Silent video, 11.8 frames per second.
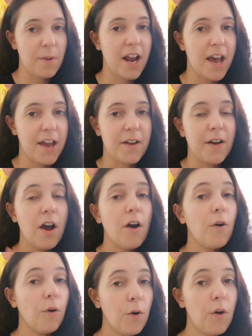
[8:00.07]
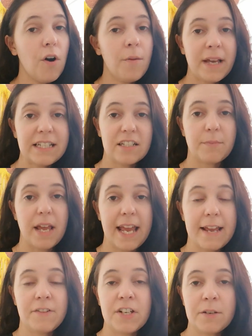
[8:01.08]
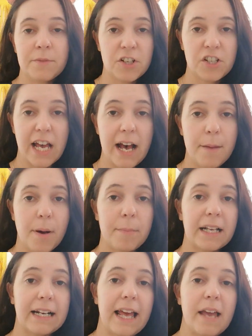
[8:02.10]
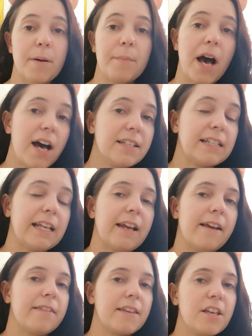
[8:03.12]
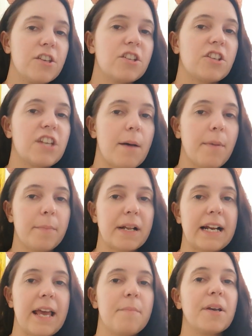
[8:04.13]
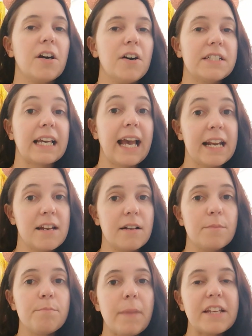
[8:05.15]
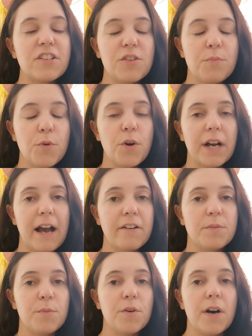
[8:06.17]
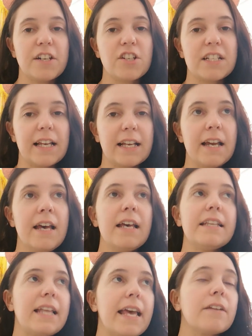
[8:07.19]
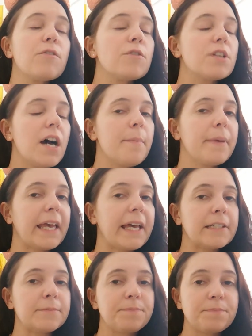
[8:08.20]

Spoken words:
below or message me if you don't want to share publicly. But personally, I think you should share publicly because, again, it makes you more accountable, and just like saying it or typing it